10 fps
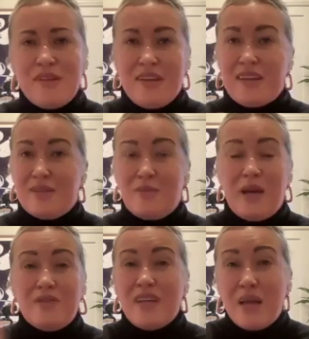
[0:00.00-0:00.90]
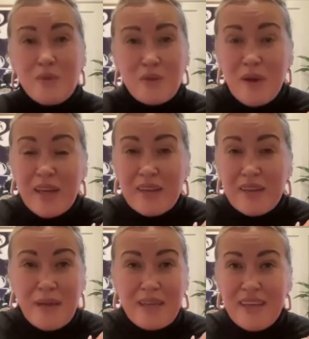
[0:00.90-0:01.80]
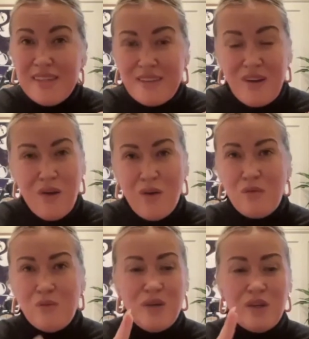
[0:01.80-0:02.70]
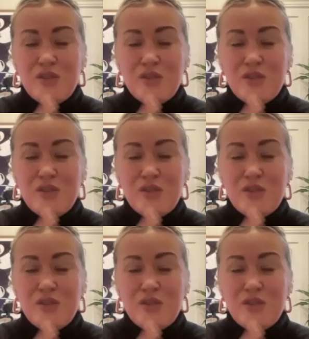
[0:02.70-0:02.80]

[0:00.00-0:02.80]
I'd get to have time with my kids at home,